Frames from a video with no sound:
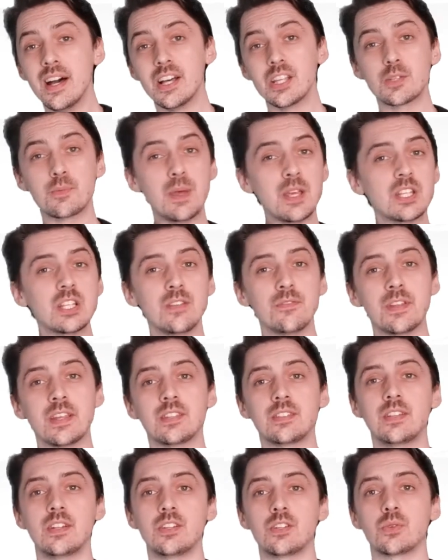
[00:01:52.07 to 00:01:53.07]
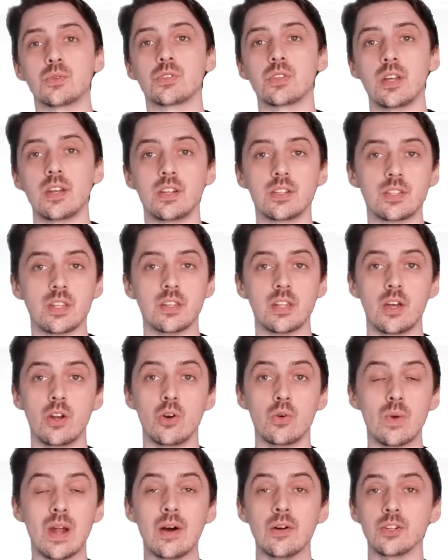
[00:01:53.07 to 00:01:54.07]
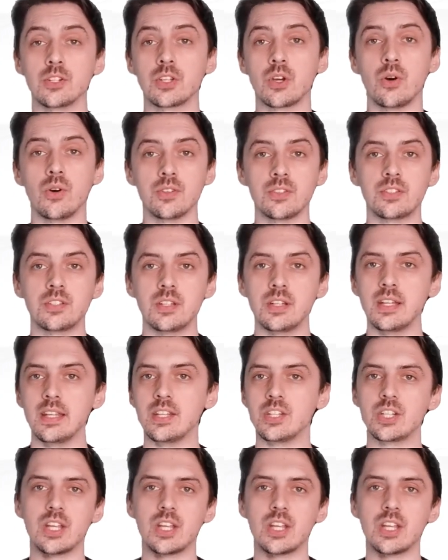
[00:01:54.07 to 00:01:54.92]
Especially if that's digital signage that they're around constantly.